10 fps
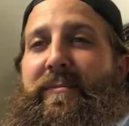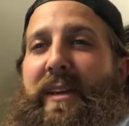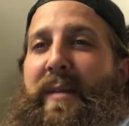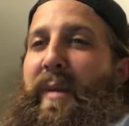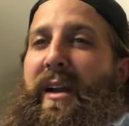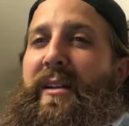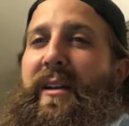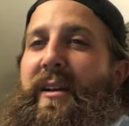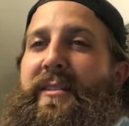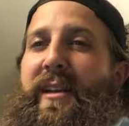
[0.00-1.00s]
in my
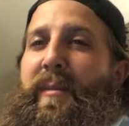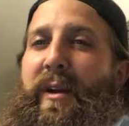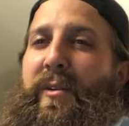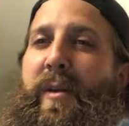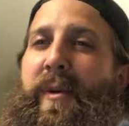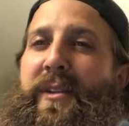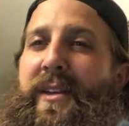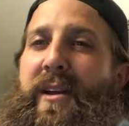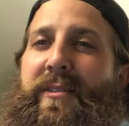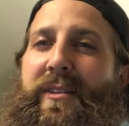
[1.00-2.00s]
closet at my grandma's
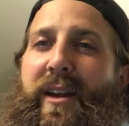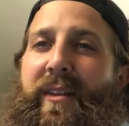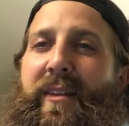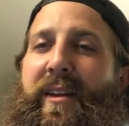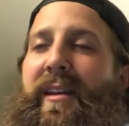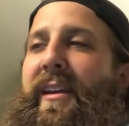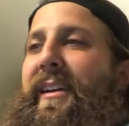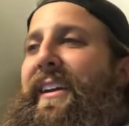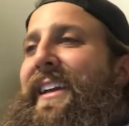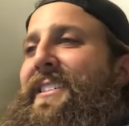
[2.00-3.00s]
house kind of thing.
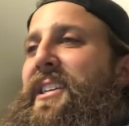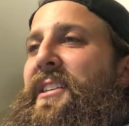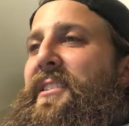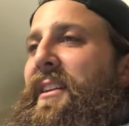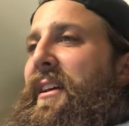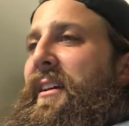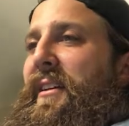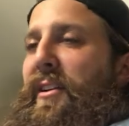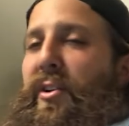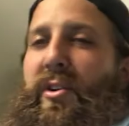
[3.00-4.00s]
It's just
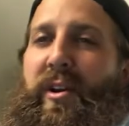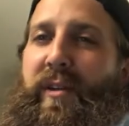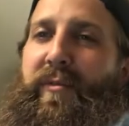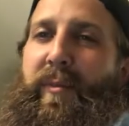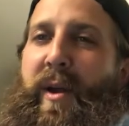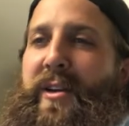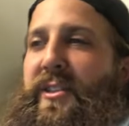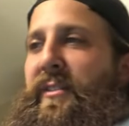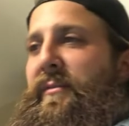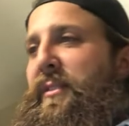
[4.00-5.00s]
good
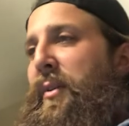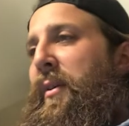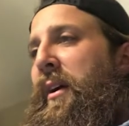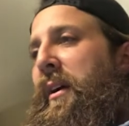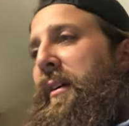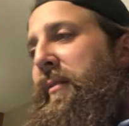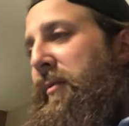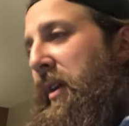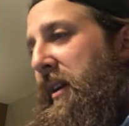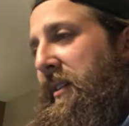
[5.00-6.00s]
information. So
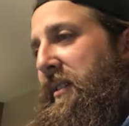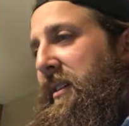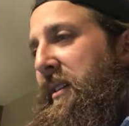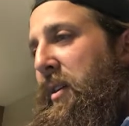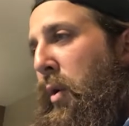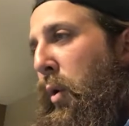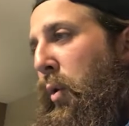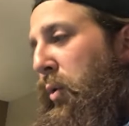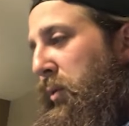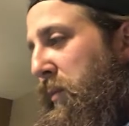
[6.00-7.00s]
Fred is
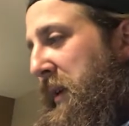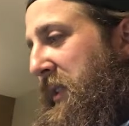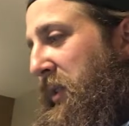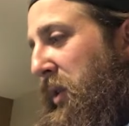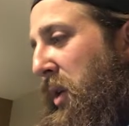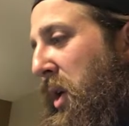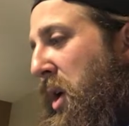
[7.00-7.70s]
old Mr.